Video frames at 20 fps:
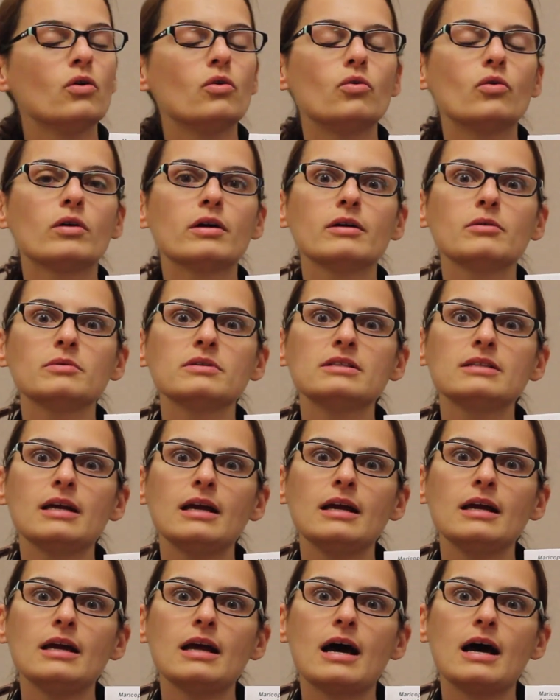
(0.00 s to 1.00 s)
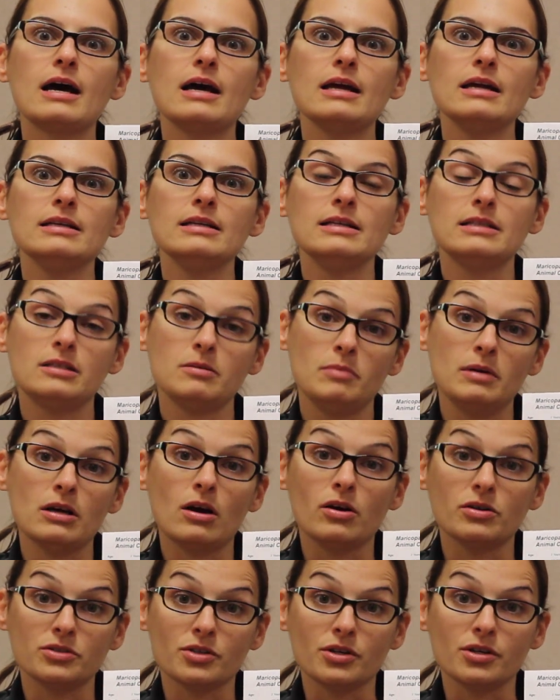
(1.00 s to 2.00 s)
Or it will say, I need to be
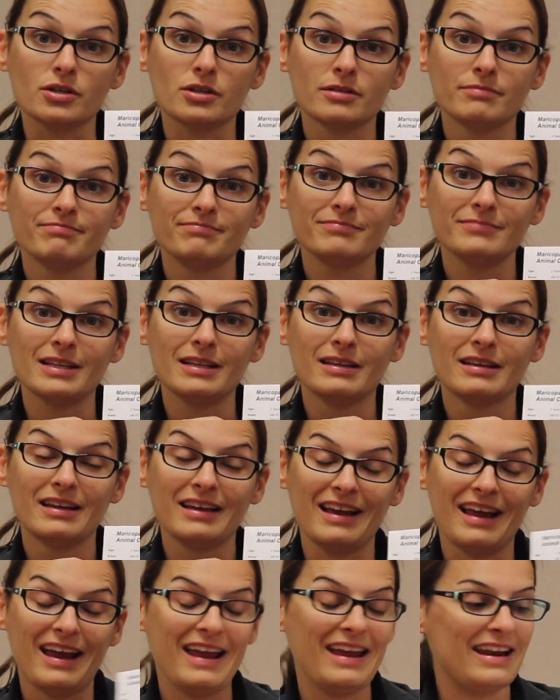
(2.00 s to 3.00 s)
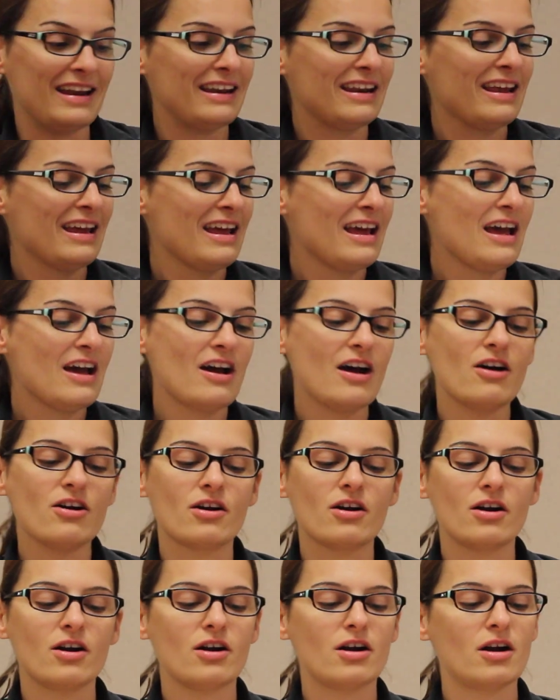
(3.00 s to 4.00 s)
altered. And
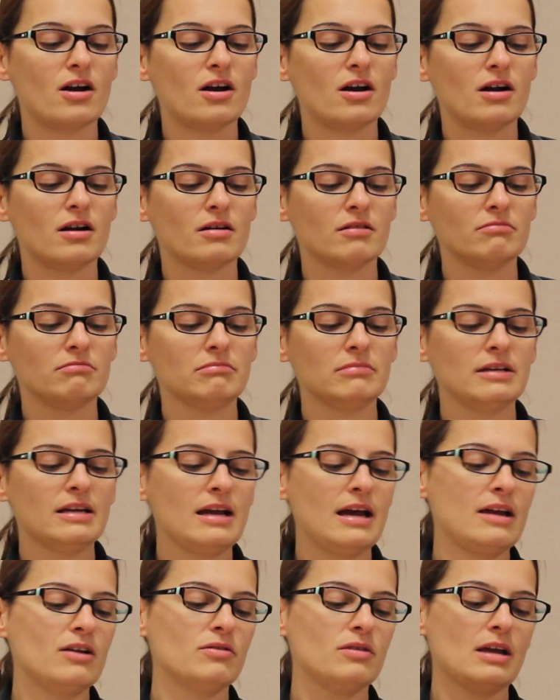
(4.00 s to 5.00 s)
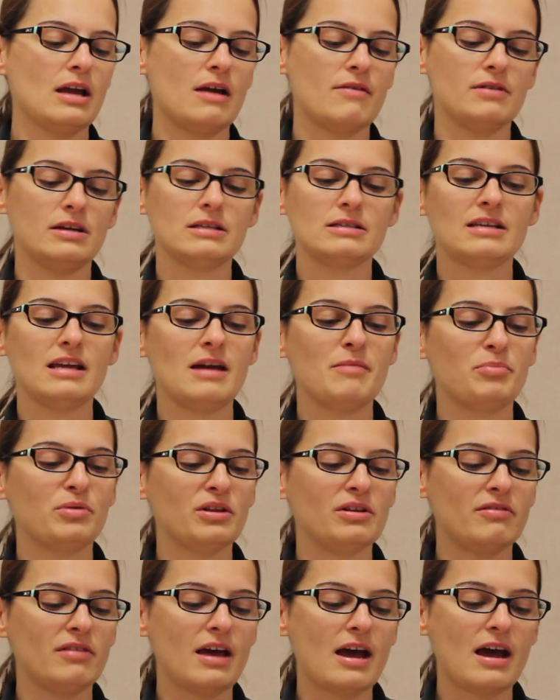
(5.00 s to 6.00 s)
I don't think I have an example
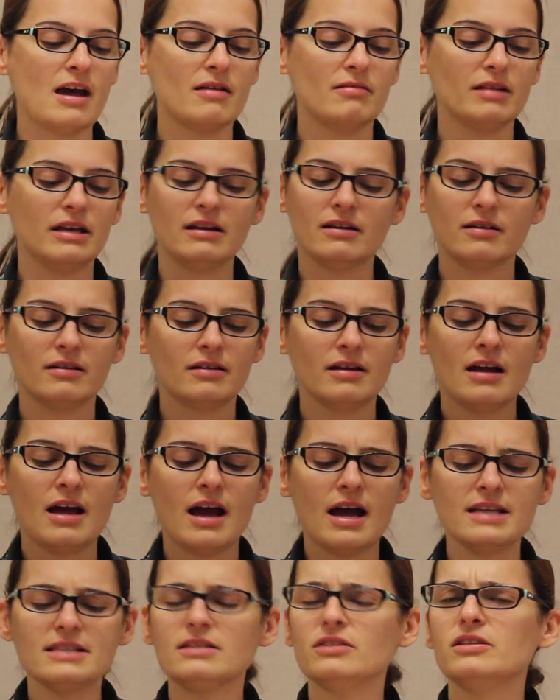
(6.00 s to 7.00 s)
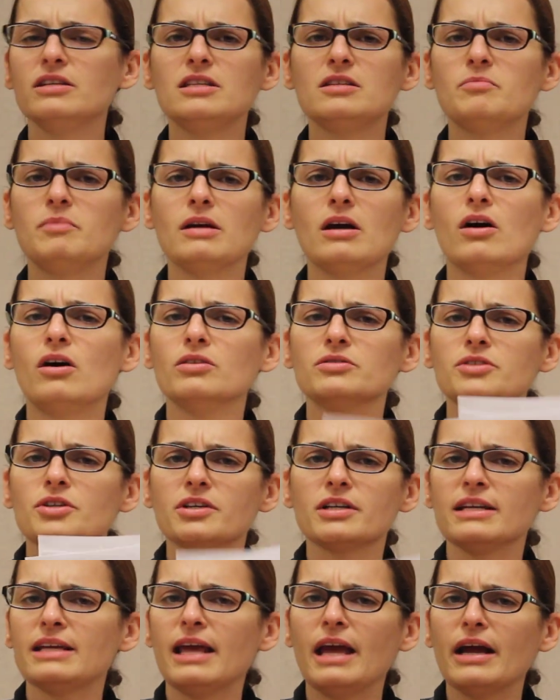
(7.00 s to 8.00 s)
of that. Like, I still need to be altered
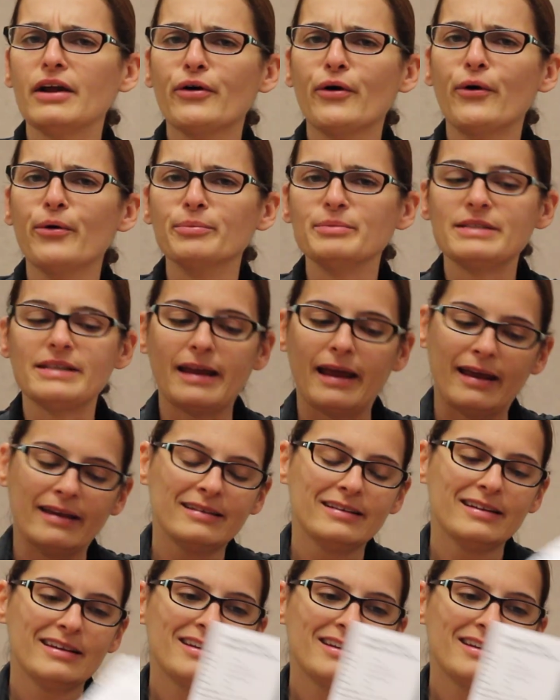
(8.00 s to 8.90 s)
and can't go home today.